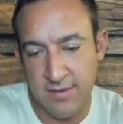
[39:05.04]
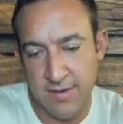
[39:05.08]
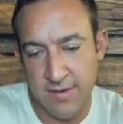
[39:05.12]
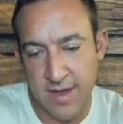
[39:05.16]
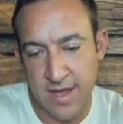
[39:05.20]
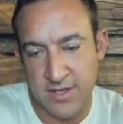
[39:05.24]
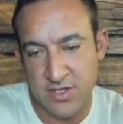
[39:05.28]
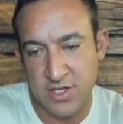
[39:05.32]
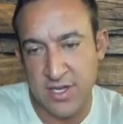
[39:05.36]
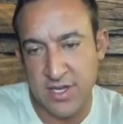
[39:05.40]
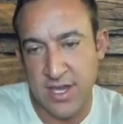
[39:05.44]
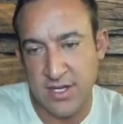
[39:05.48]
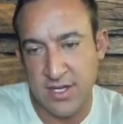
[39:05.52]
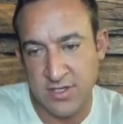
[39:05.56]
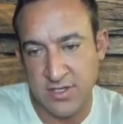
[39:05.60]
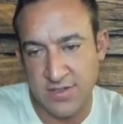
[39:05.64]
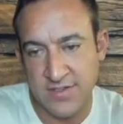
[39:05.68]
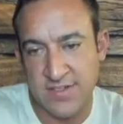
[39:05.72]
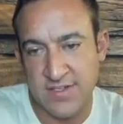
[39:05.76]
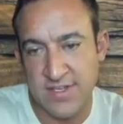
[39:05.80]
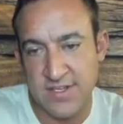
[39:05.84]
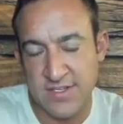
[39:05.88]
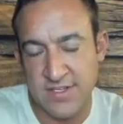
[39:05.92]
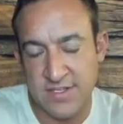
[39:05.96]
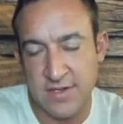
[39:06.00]
education
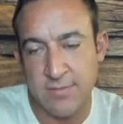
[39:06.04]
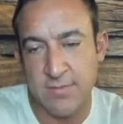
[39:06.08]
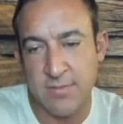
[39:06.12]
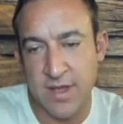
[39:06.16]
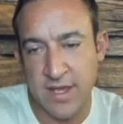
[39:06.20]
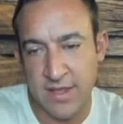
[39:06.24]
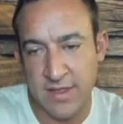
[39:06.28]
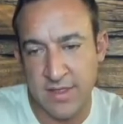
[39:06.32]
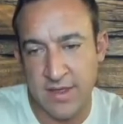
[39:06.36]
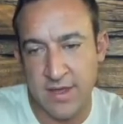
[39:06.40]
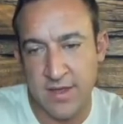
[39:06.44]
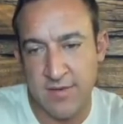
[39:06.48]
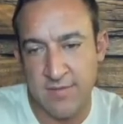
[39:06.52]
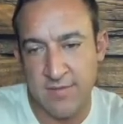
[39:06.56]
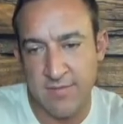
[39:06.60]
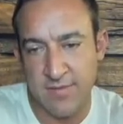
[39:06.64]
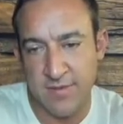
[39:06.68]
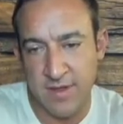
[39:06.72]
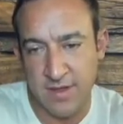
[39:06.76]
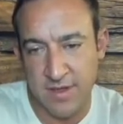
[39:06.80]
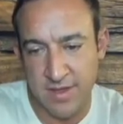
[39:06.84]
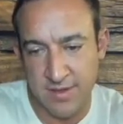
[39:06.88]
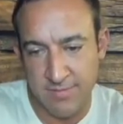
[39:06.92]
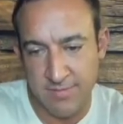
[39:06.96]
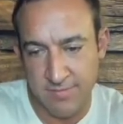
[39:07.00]
system, like
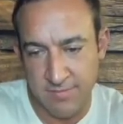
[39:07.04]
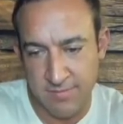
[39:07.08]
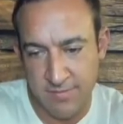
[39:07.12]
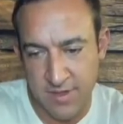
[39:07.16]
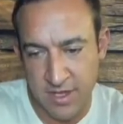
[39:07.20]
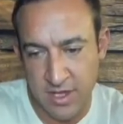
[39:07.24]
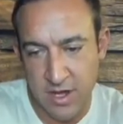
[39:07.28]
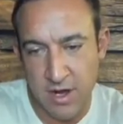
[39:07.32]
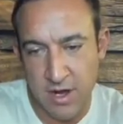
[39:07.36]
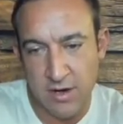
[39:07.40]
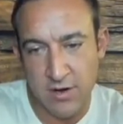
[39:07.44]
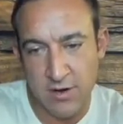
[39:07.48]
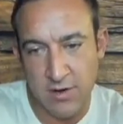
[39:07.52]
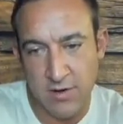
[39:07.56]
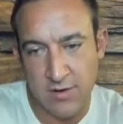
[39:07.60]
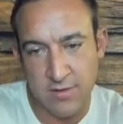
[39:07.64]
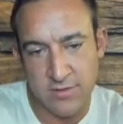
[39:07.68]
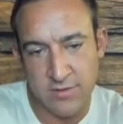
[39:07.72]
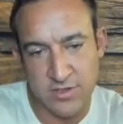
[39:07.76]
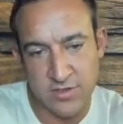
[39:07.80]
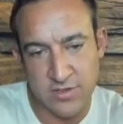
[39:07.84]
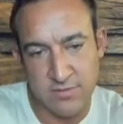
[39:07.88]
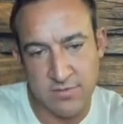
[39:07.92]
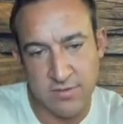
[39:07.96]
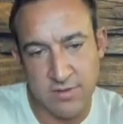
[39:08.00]
the younger
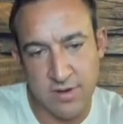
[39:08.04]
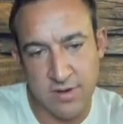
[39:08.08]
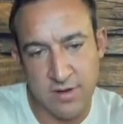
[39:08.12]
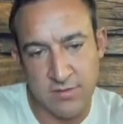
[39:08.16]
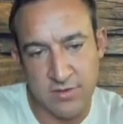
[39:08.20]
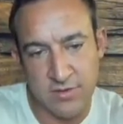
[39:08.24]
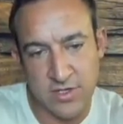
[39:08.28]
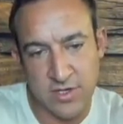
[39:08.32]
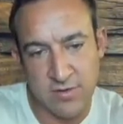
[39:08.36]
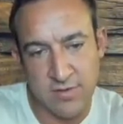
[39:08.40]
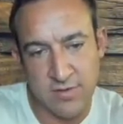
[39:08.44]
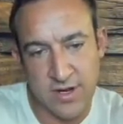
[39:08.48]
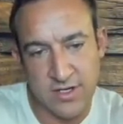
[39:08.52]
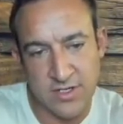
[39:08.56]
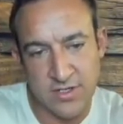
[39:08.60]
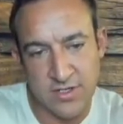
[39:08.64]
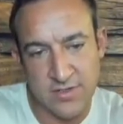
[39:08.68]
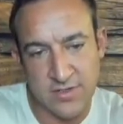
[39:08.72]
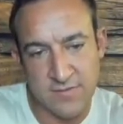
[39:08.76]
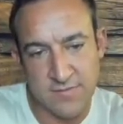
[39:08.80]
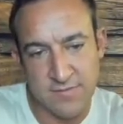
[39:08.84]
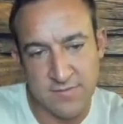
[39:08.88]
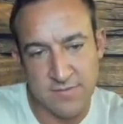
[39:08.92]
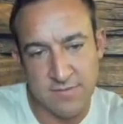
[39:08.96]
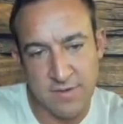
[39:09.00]
generations of?